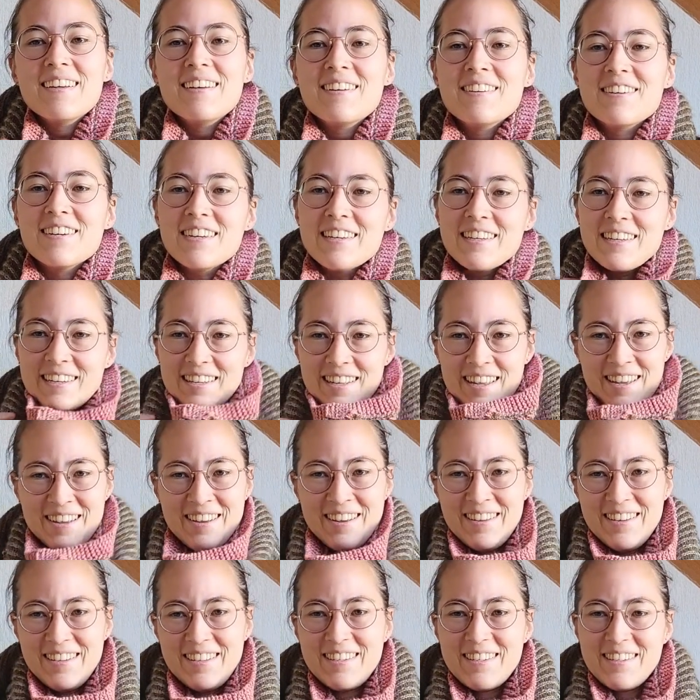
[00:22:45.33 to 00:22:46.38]
Okay,
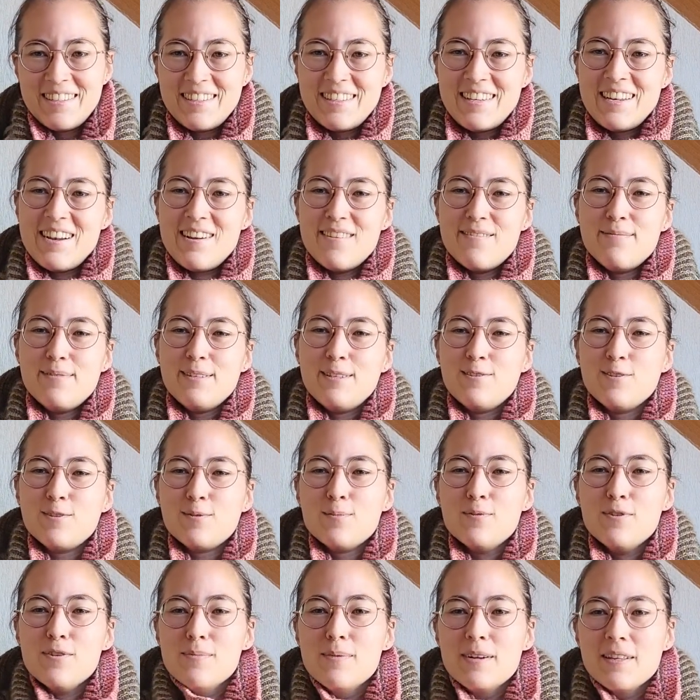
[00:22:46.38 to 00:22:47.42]
it's still a little bit too
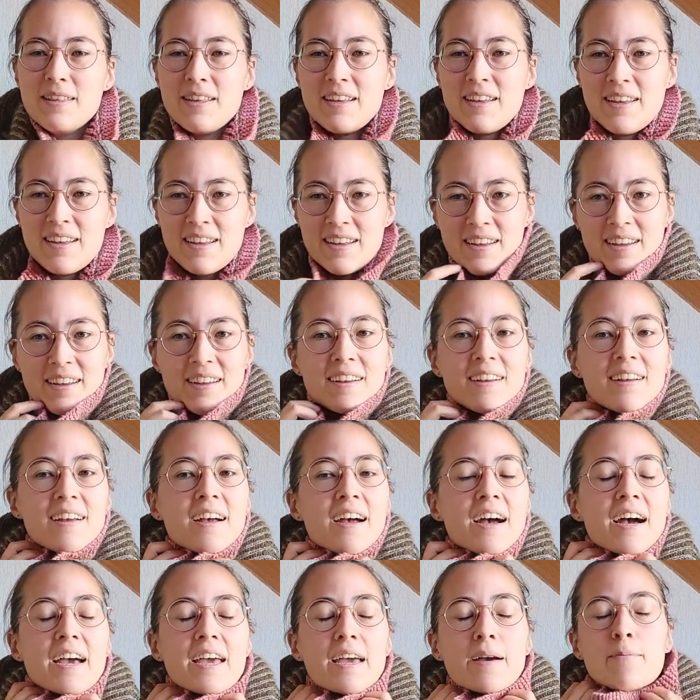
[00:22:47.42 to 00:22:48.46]
small, but
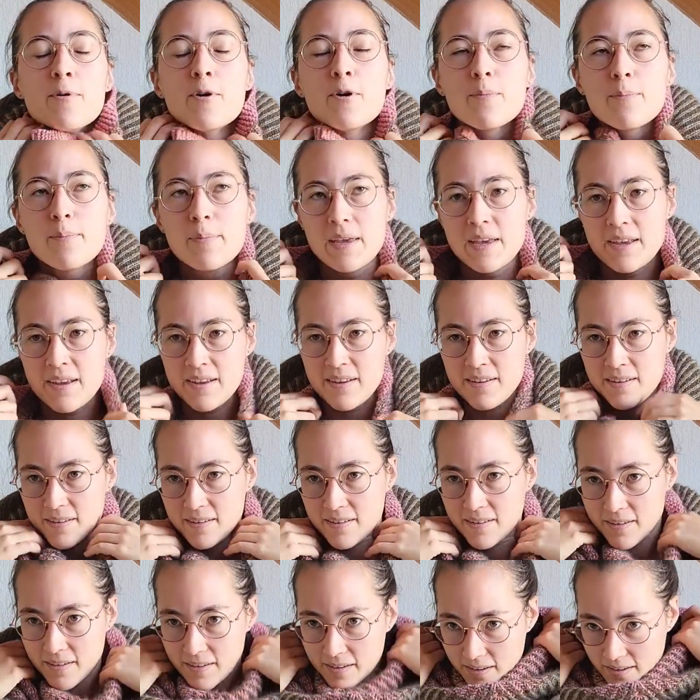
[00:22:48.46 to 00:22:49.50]
I am hoping
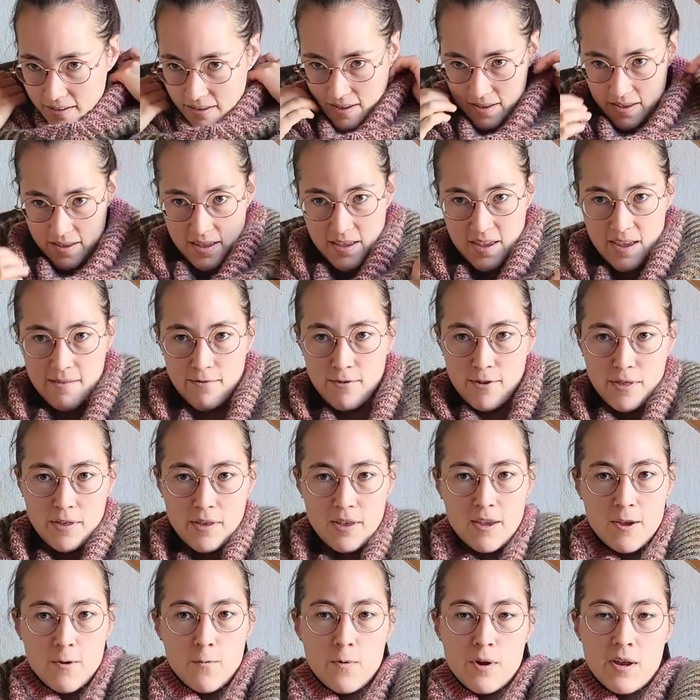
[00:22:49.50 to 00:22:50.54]

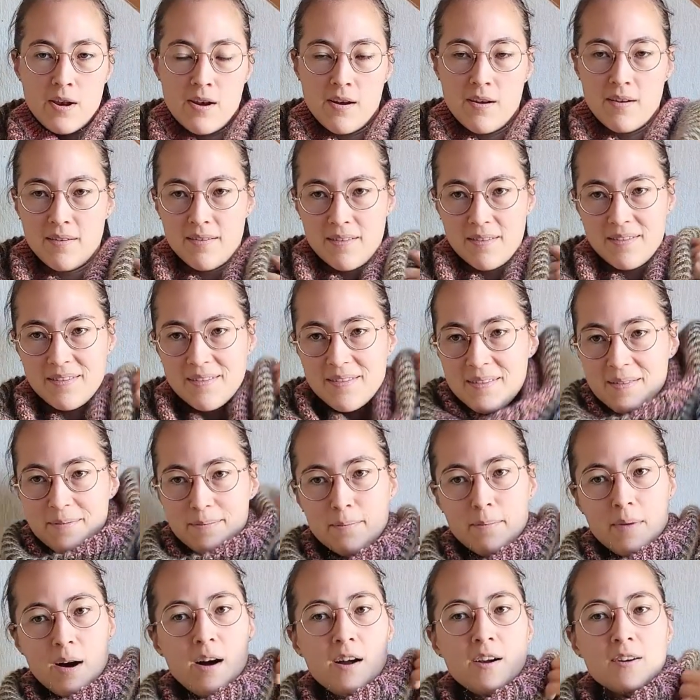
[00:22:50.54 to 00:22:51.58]
everything will
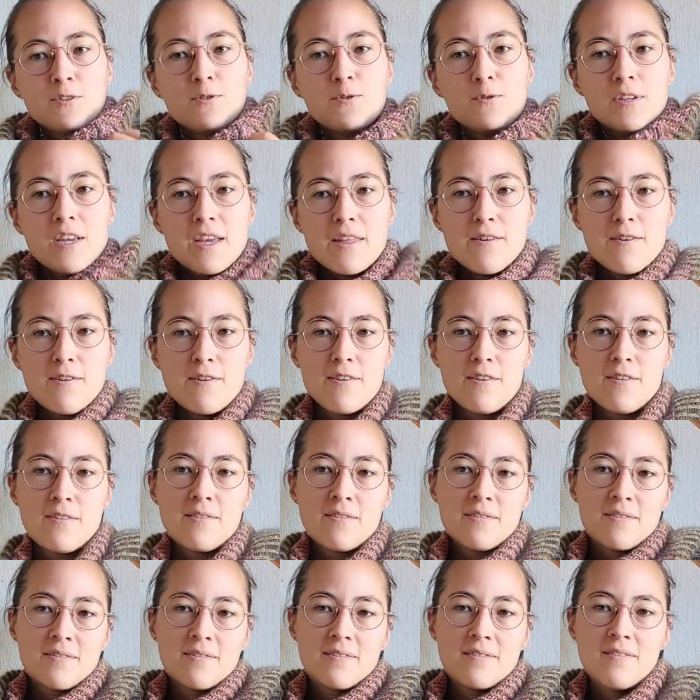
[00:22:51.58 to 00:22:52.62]
marl together
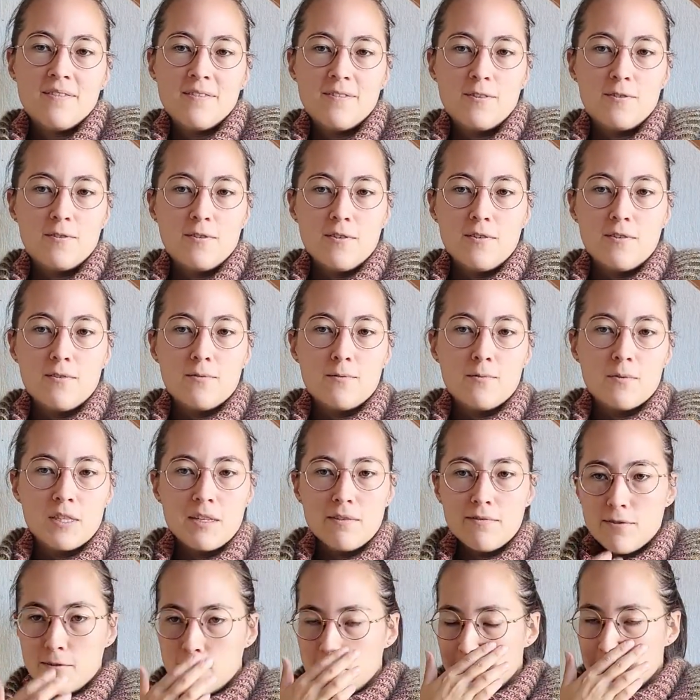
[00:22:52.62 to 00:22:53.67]
or
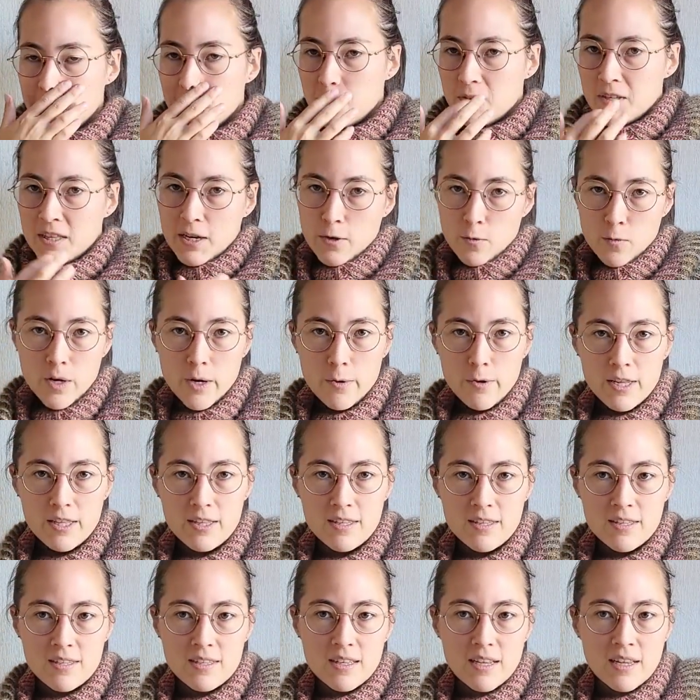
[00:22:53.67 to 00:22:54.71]
whatever when I wear
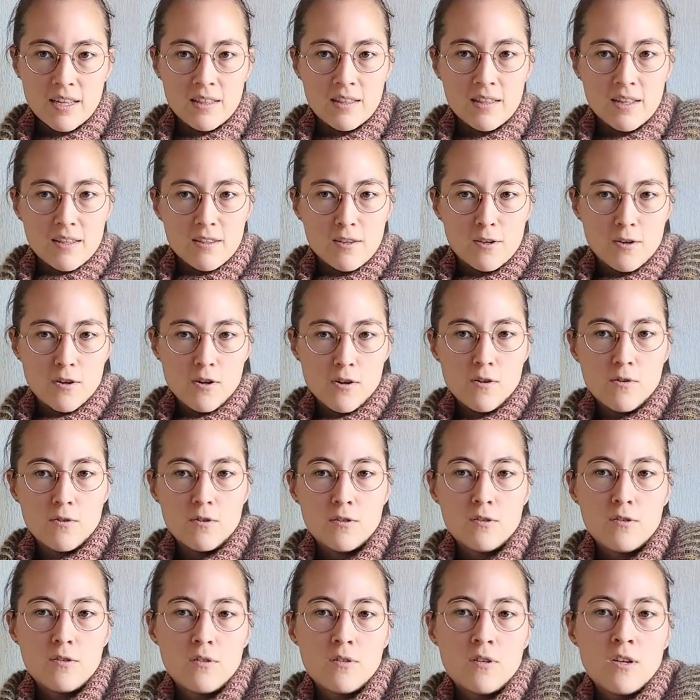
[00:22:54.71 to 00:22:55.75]
it, and that the
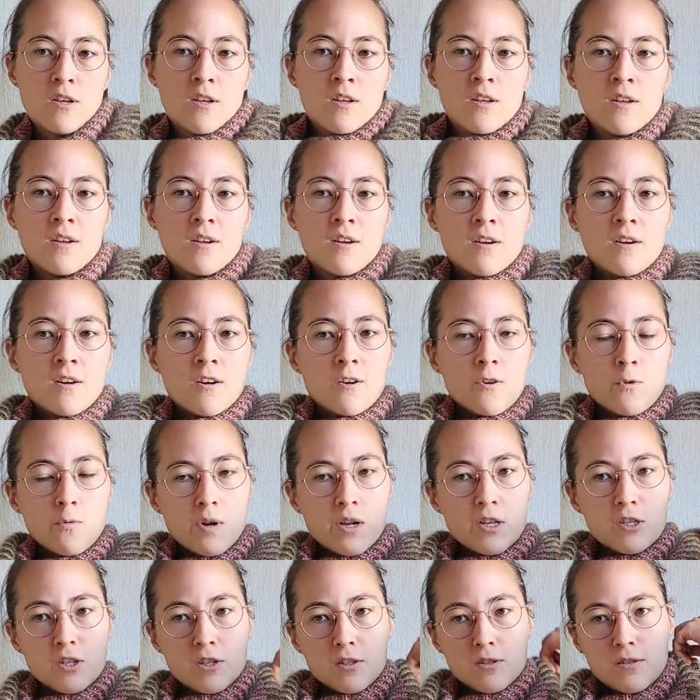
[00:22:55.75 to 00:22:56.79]
colors
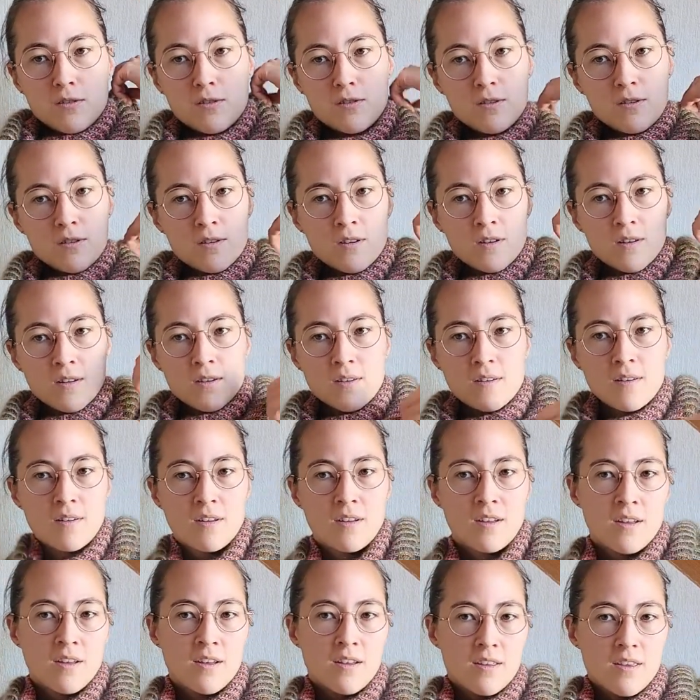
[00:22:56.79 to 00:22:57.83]
will just,
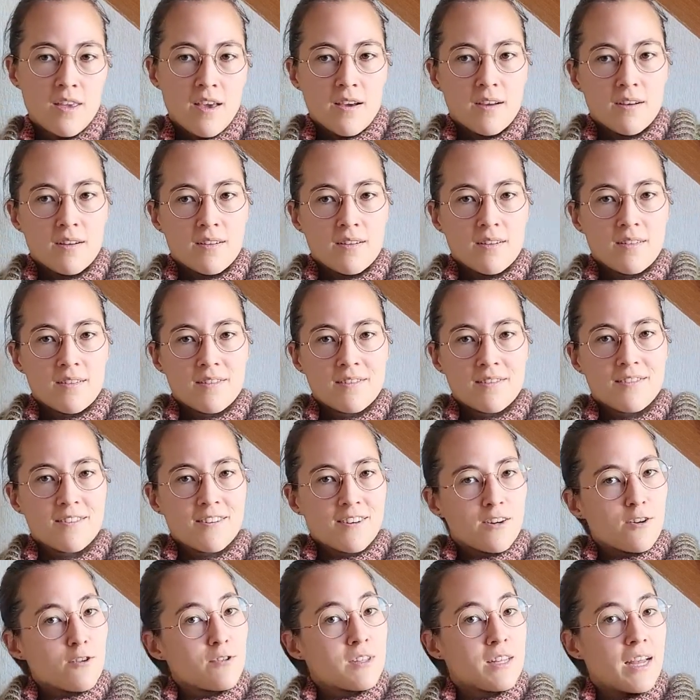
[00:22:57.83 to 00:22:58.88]
yeah,
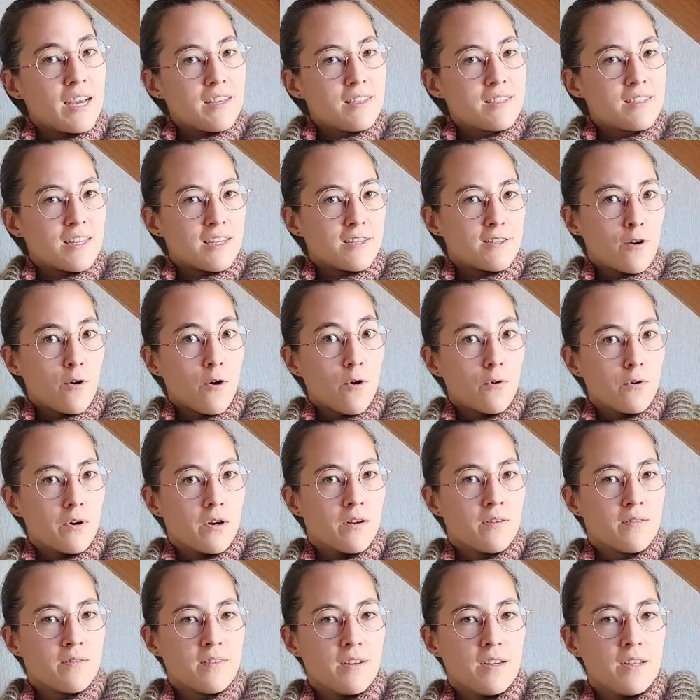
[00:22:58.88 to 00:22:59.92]
look nice as a whole
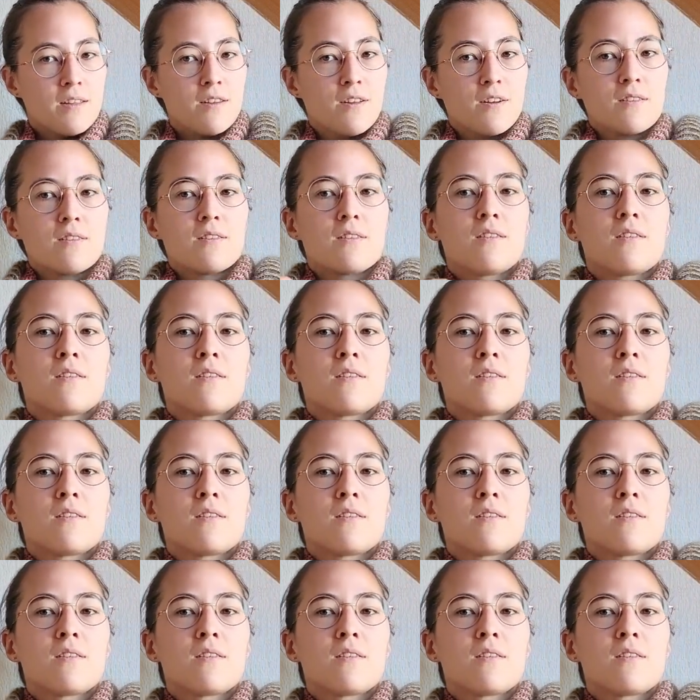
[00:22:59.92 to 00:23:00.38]
and not